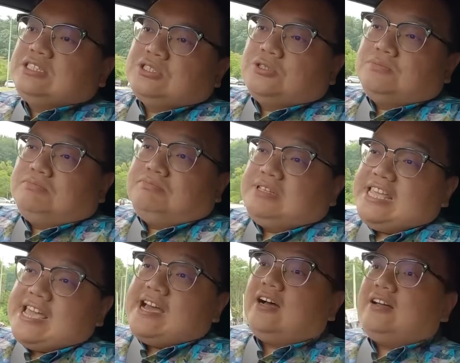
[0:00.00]
So
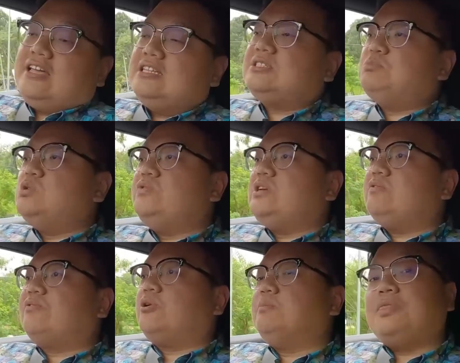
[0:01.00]
yeah, it's moving
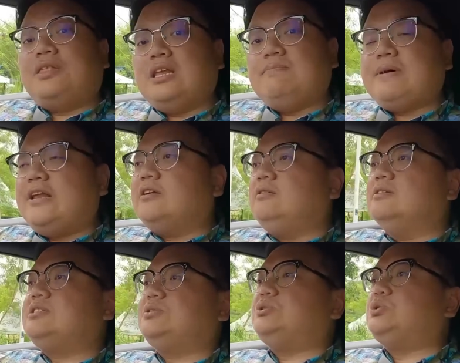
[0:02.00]
from 3
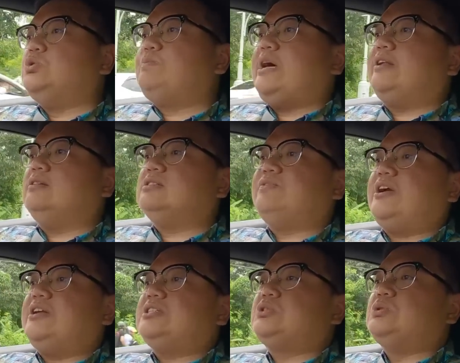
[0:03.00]
pedals to 2 pedals
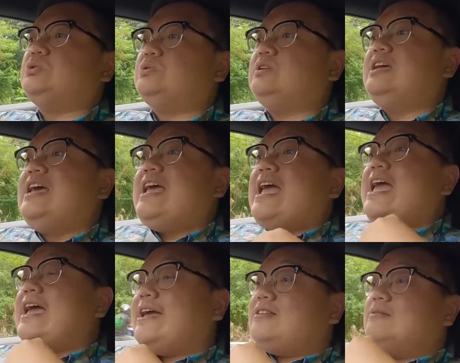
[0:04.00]
very soon,
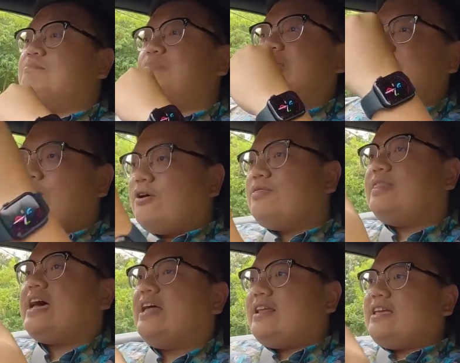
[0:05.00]
and
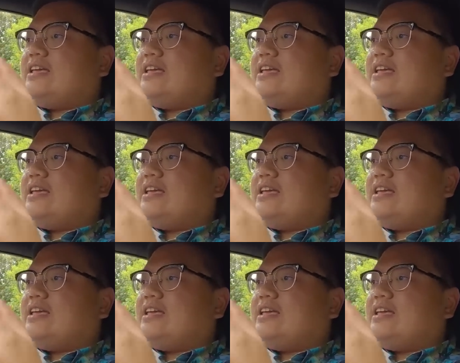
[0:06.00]
beyond that